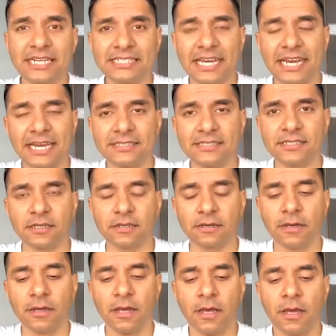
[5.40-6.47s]
has
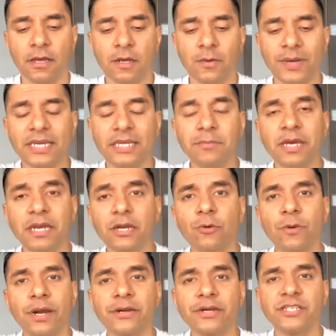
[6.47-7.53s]
cancer. Now I keep getting
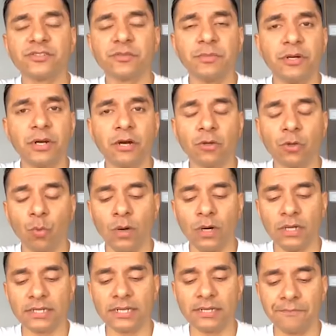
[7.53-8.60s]
queries from around the
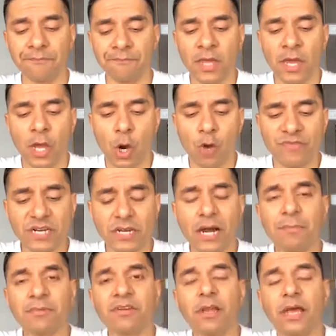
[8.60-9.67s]
world, and over
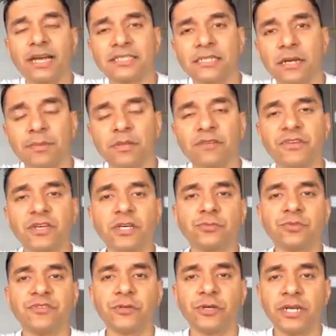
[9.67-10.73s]
the last couple of
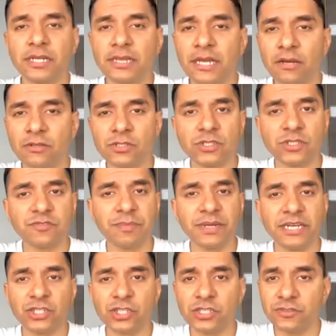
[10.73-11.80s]
years we've treated thousands of
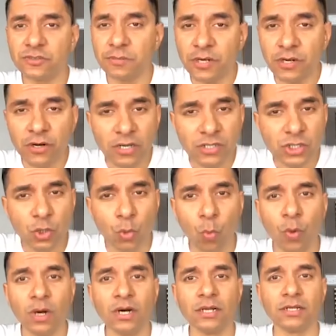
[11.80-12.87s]
patients from across the
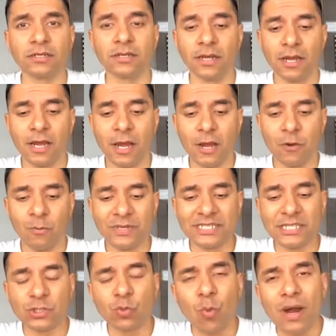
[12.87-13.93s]
world with
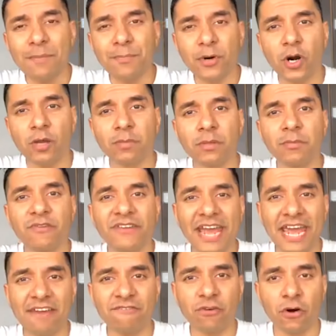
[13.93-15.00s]
this one problem of
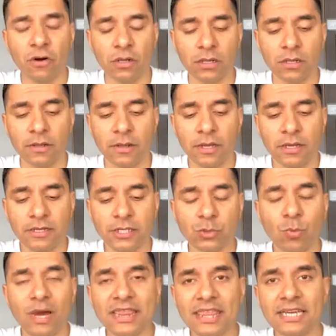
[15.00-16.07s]
hair fall.
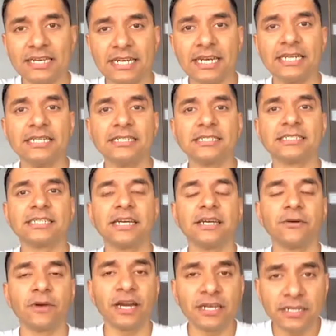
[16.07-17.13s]
There's one thing that I need to
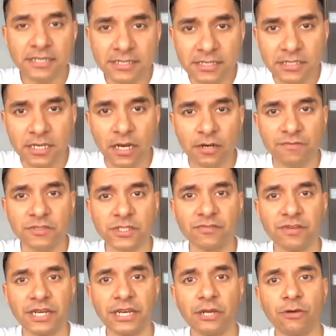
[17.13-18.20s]
say right at the start of this
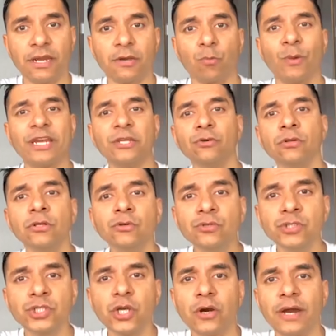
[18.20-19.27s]
video, that when you
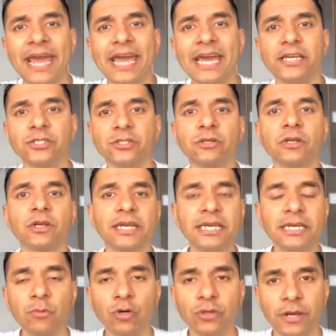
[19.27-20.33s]
lose your hair due to the
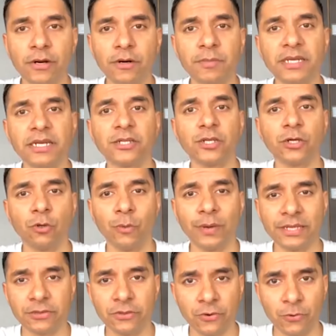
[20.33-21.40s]
chemotherapy that you're
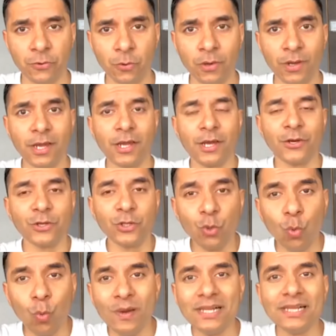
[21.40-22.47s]
going through, you
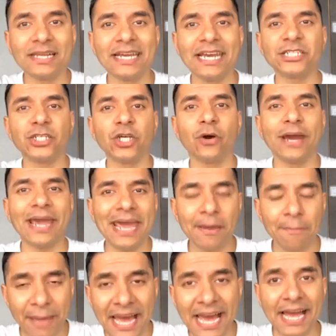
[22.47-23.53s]
will get your
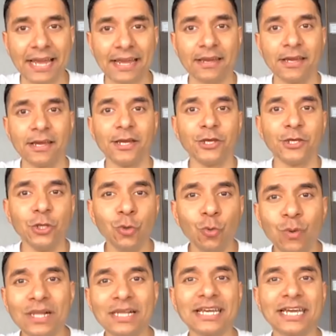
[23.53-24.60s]
hair back. You
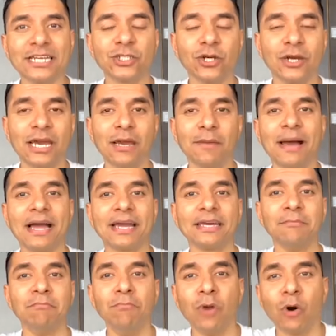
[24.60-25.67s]
will get your hair back
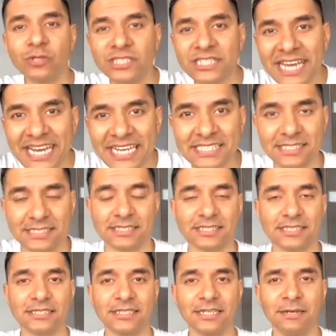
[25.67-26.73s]
in most
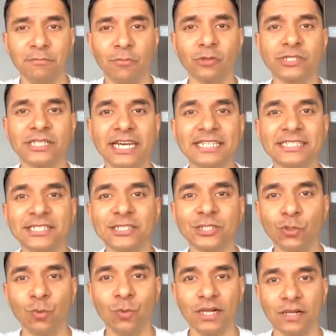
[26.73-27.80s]
cases. In most
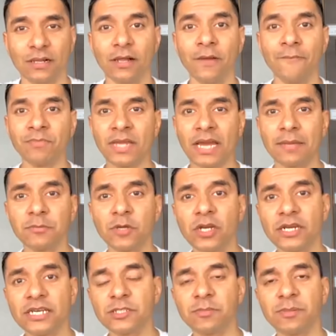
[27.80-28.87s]
cases, you will. I'm
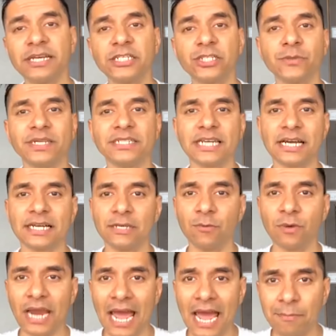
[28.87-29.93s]
gonna explain to you exactly
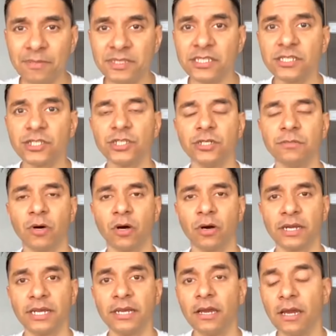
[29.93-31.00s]
what happens in your
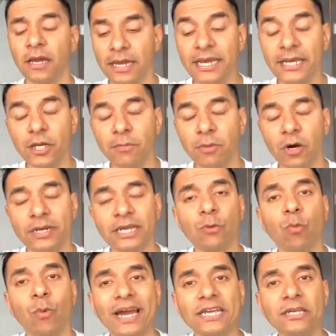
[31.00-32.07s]
body
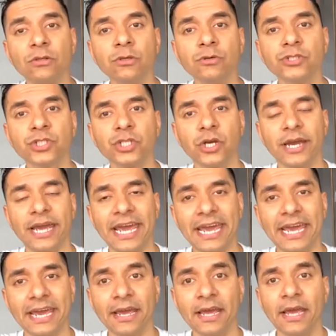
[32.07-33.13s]
and why you lose your
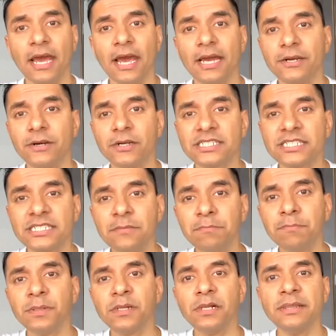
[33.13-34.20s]
hair. And there are
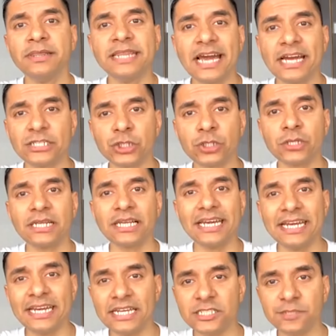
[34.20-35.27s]
simple, natural,
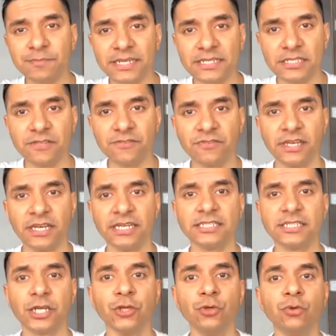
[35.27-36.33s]
inexpensive
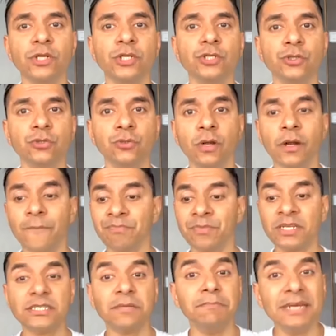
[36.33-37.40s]
things that you can do
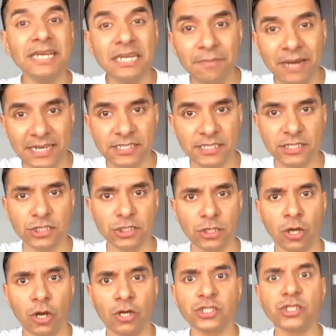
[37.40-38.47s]
to minimize this
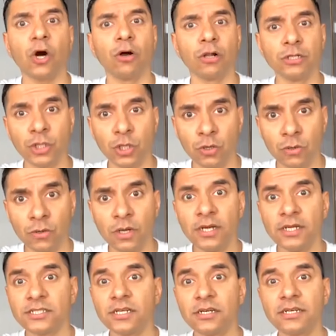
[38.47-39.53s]
loss, although
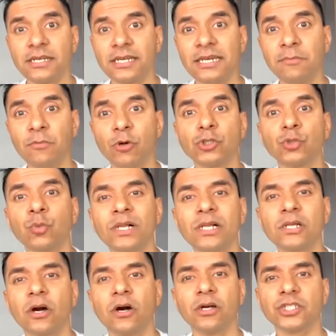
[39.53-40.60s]
certain chemos
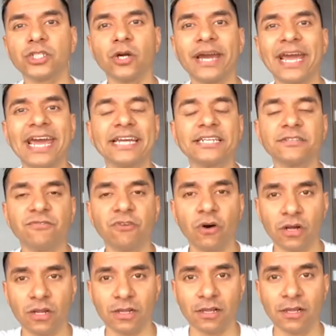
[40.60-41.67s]
will cause your hair to
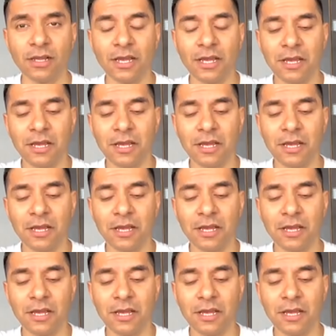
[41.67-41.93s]
fall.